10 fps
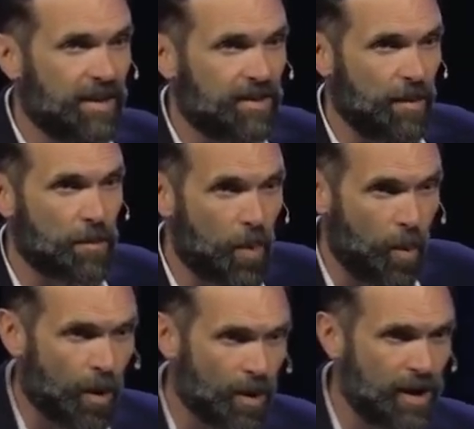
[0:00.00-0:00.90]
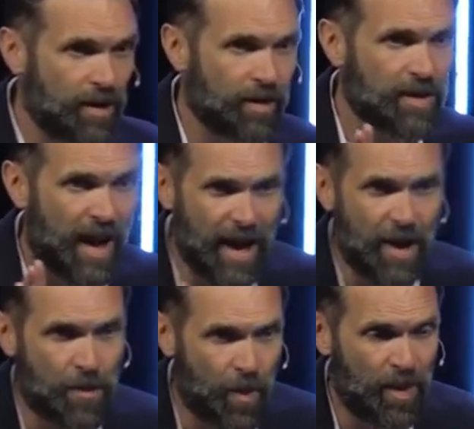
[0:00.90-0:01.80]
is important, his
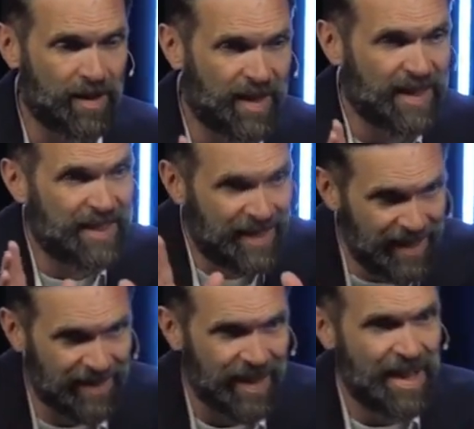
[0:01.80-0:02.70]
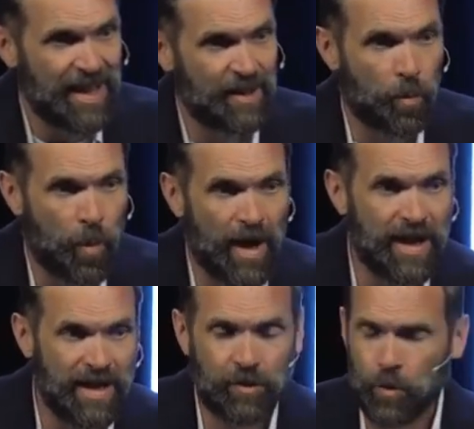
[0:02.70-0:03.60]
entire point is like this is
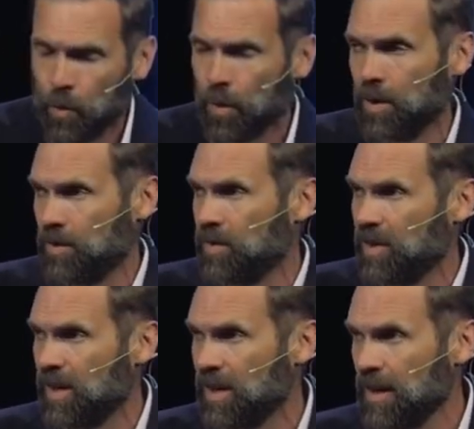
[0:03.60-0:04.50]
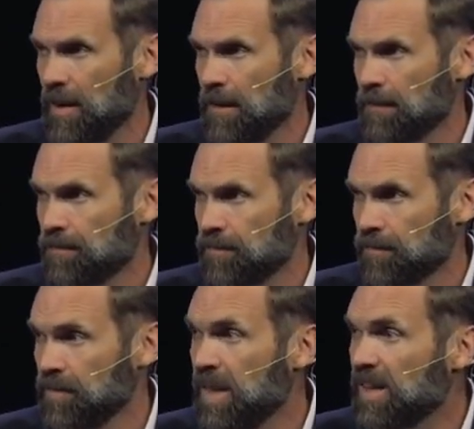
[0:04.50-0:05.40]
what endures.
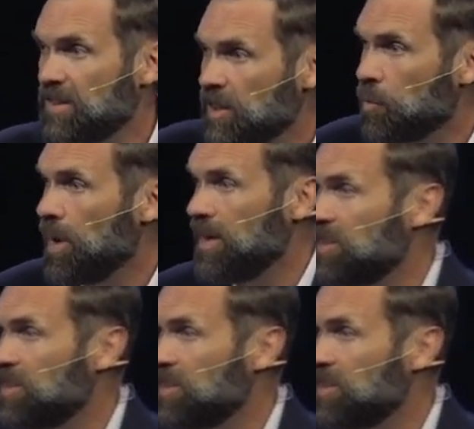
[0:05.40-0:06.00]
This is what